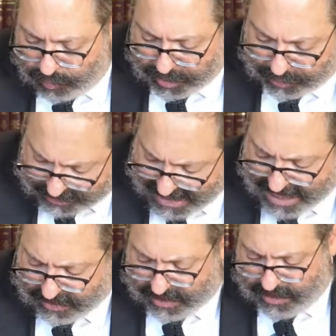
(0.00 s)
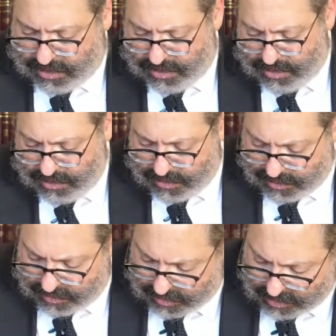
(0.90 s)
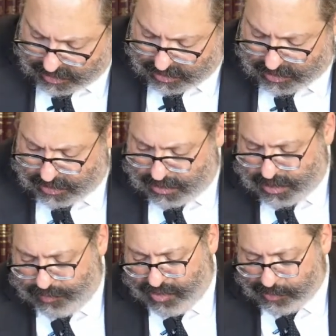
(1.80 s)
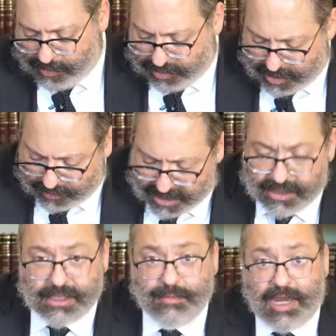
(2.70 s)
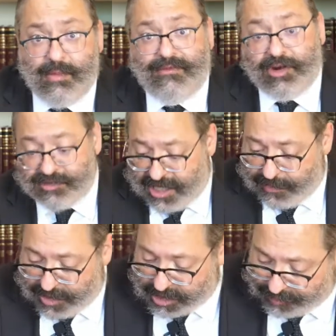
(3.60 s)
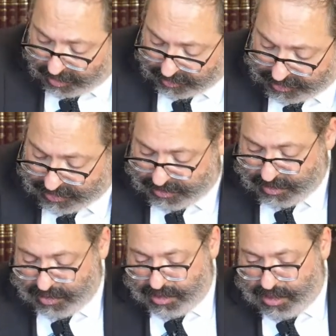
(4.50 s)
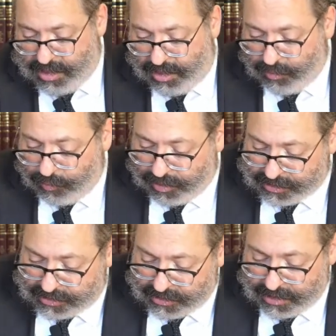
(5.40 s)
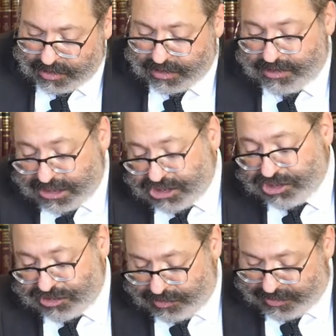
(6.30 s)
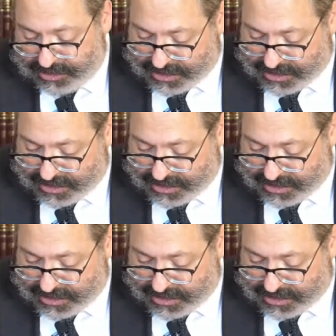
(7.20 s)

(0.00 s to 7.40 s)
when you're standing. He probably means, many that he means both. In other words, the teacher shouldn't be